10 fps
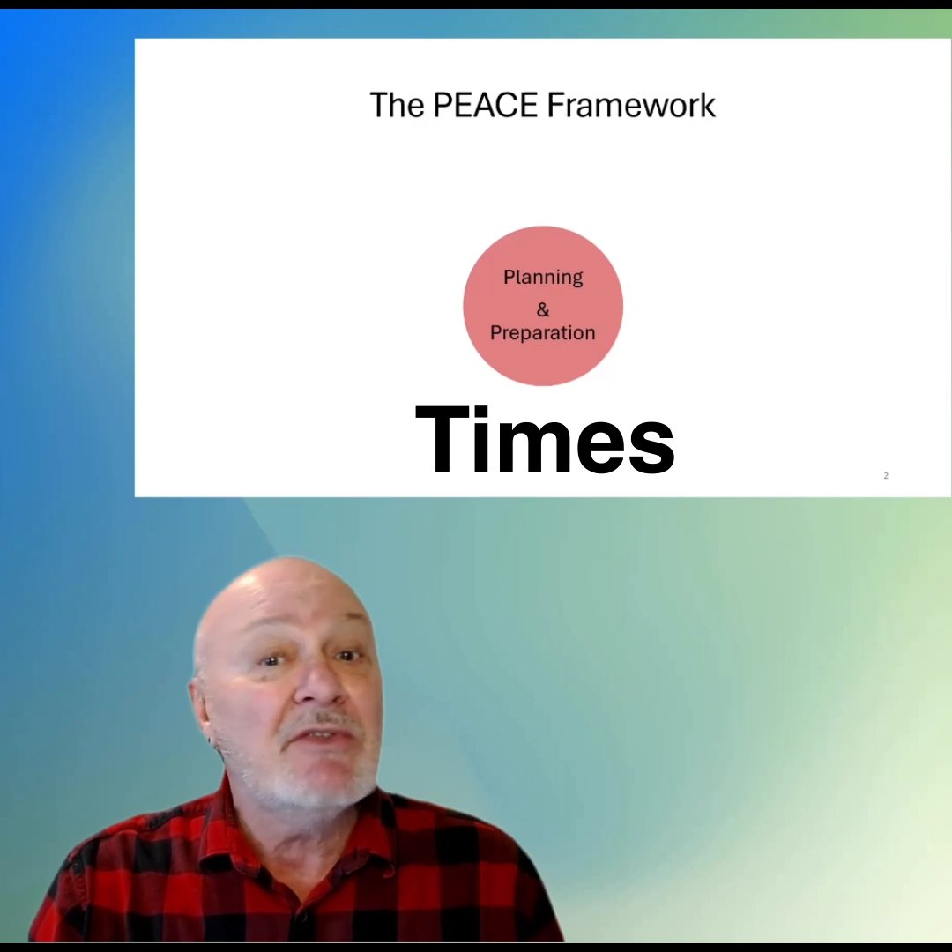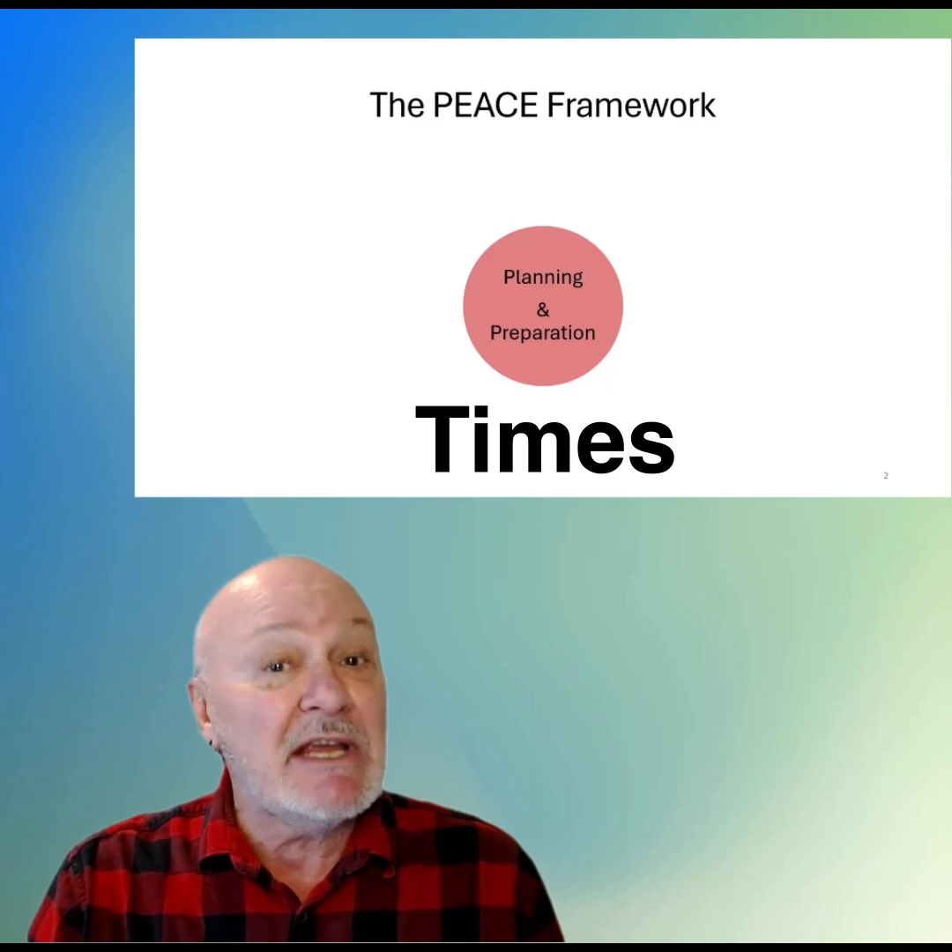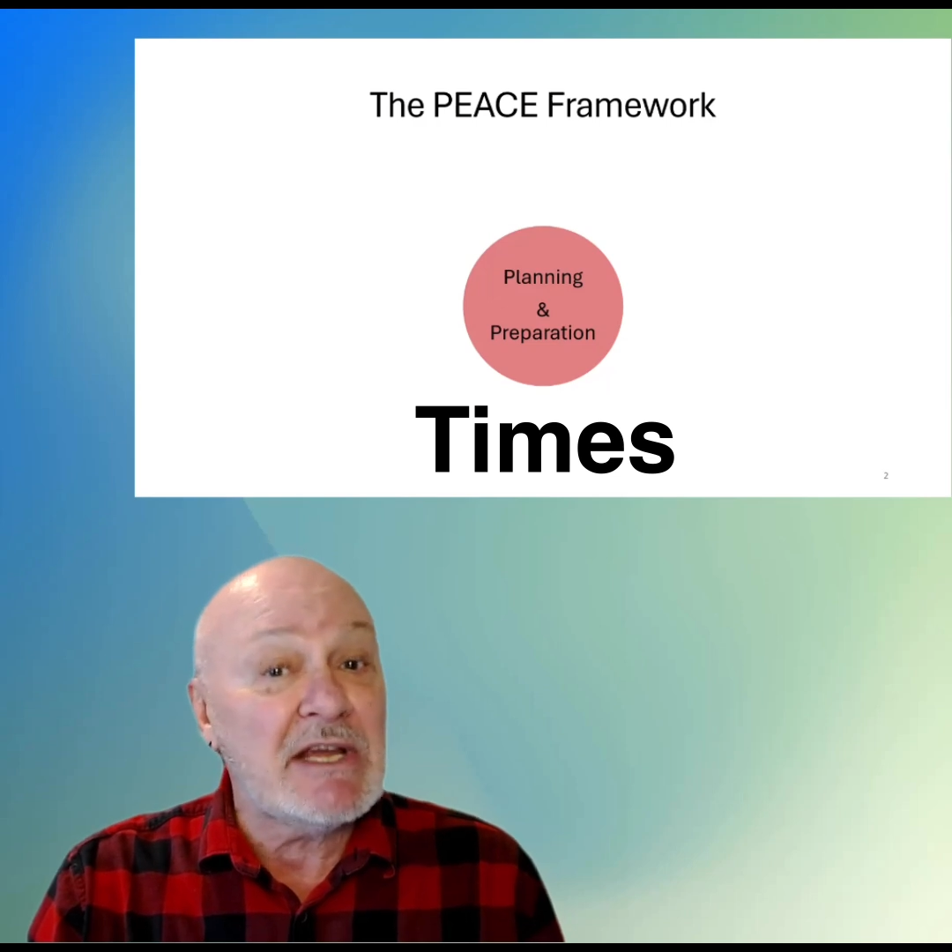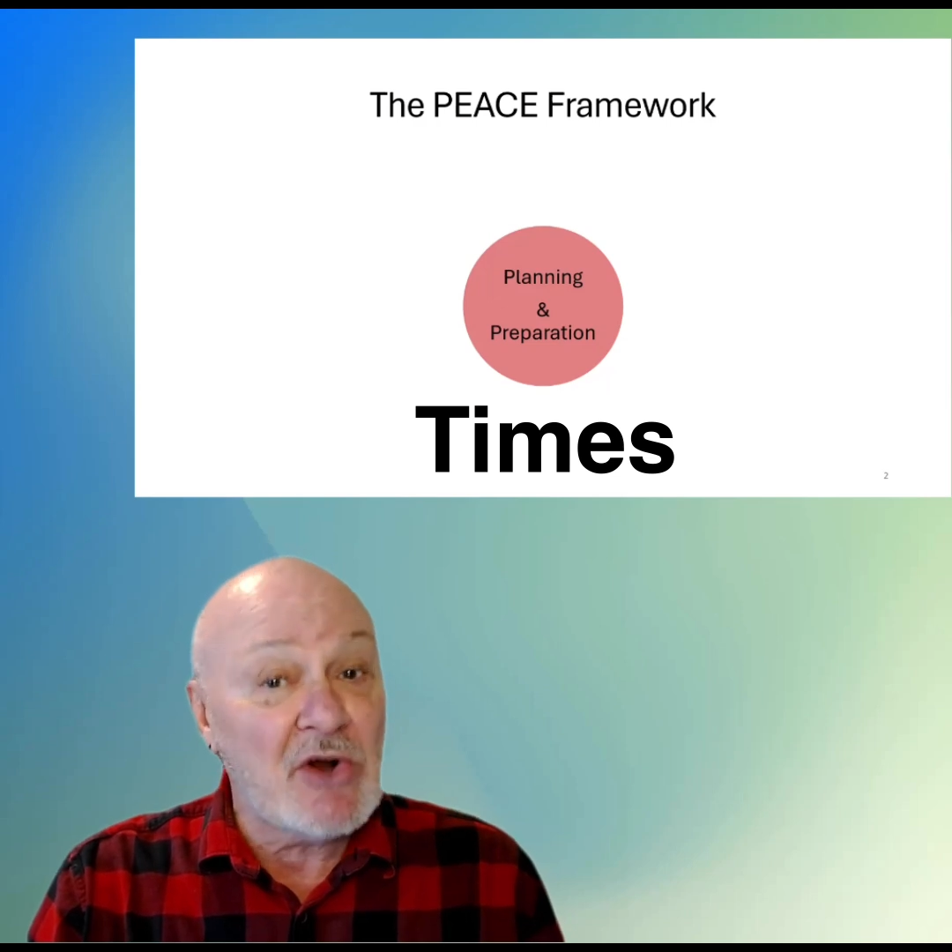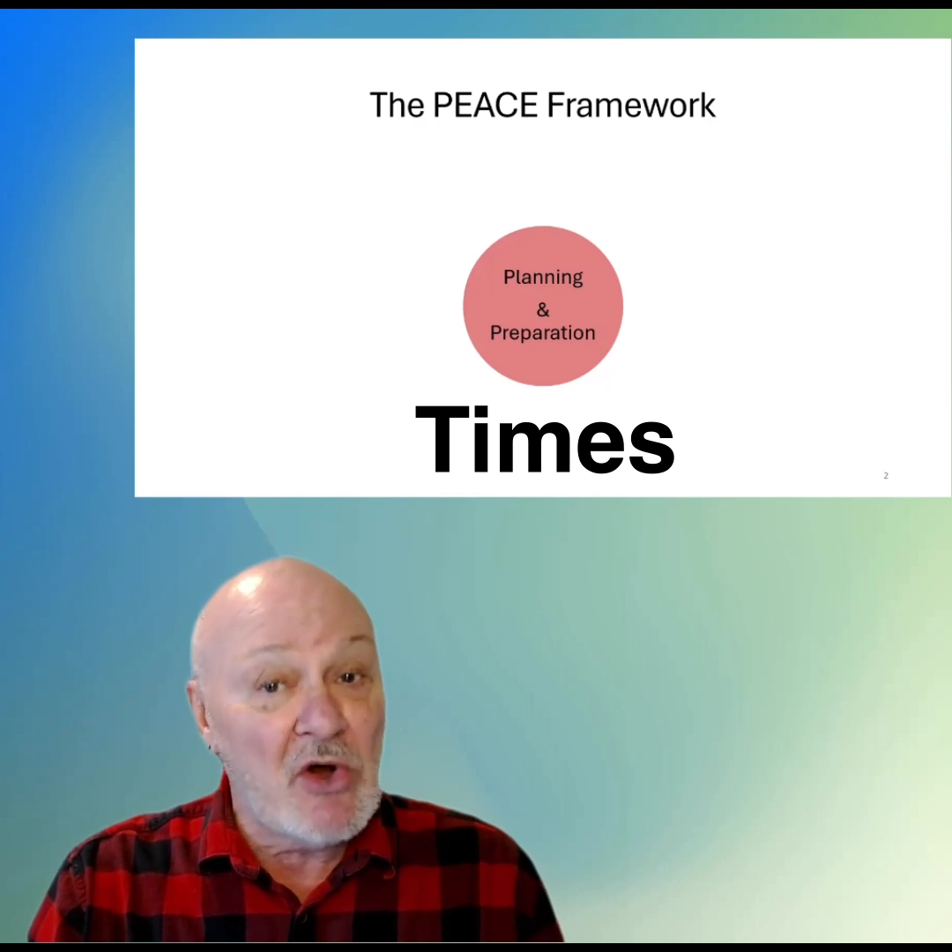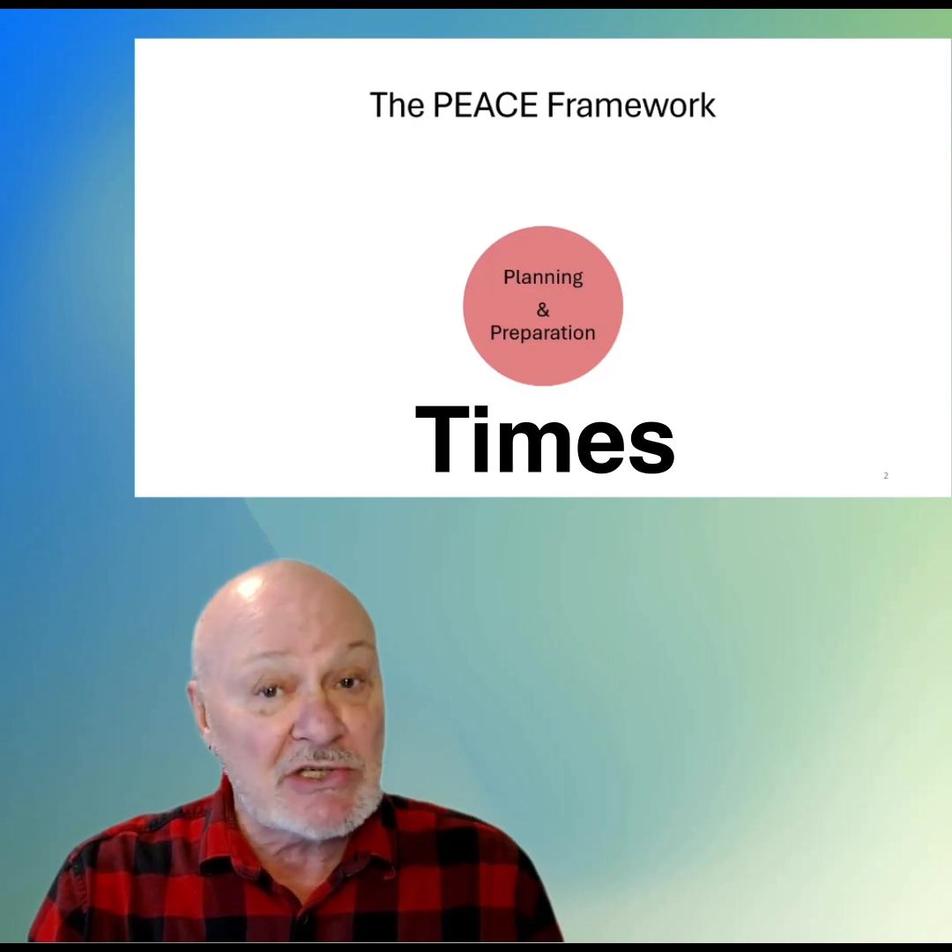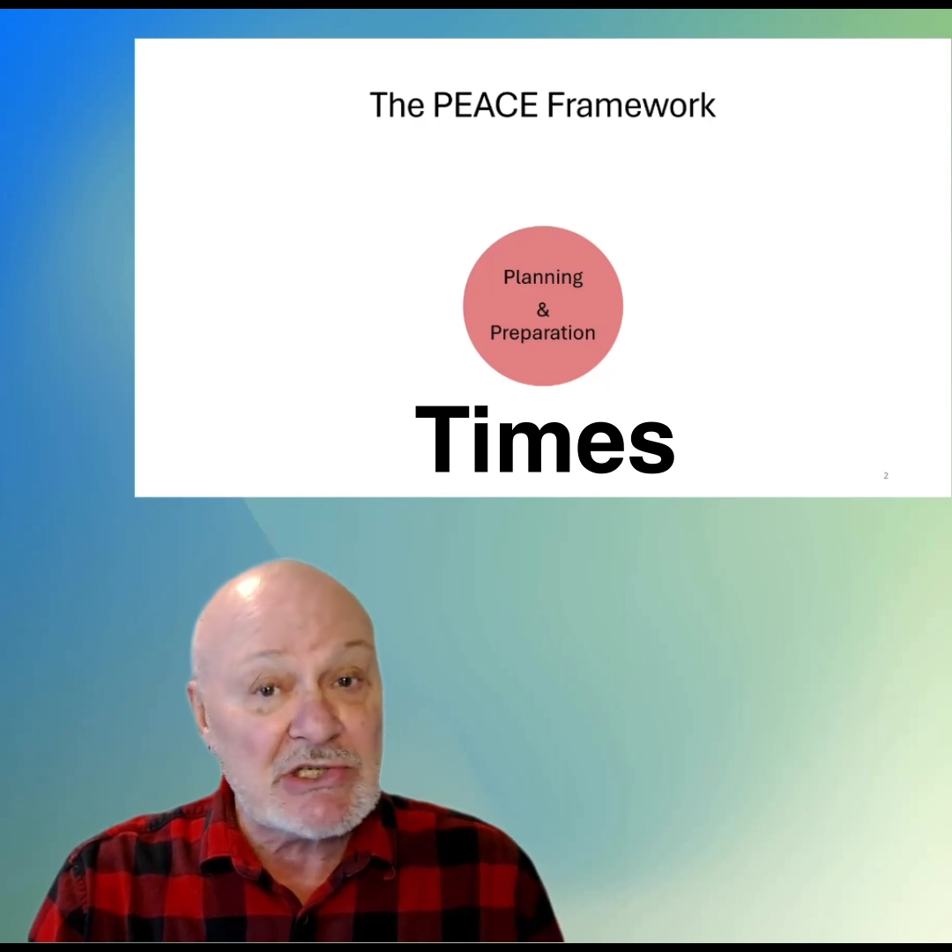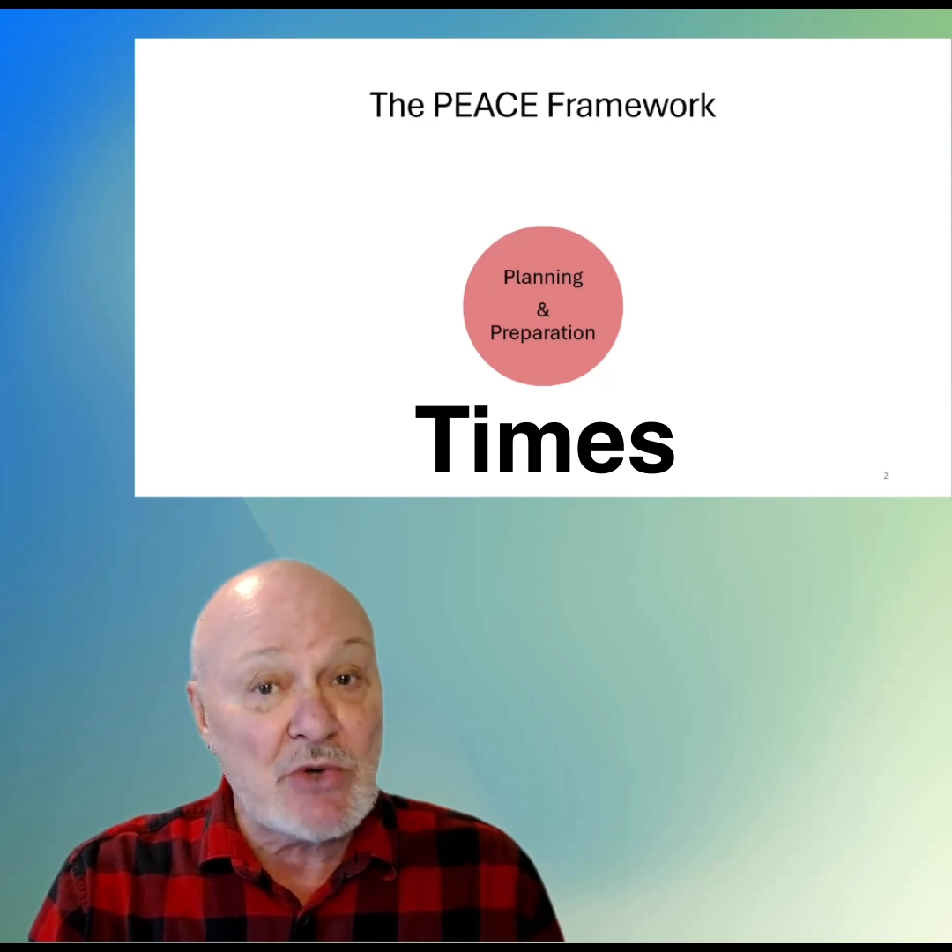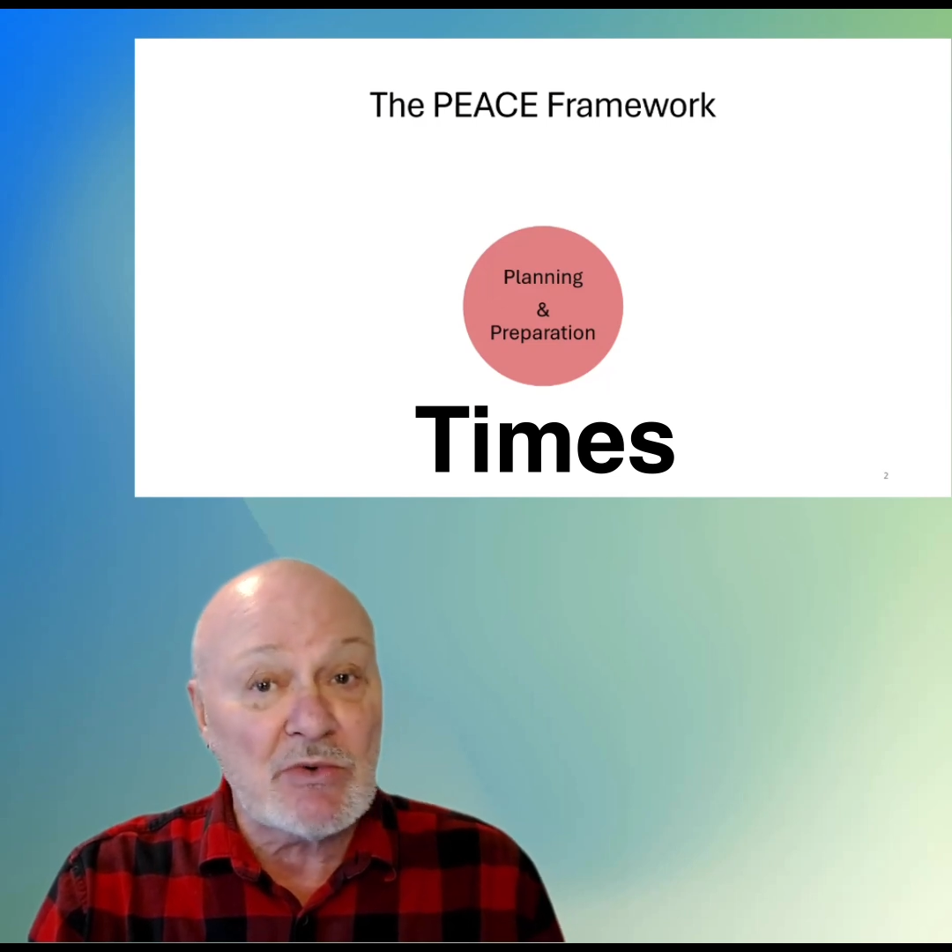They could also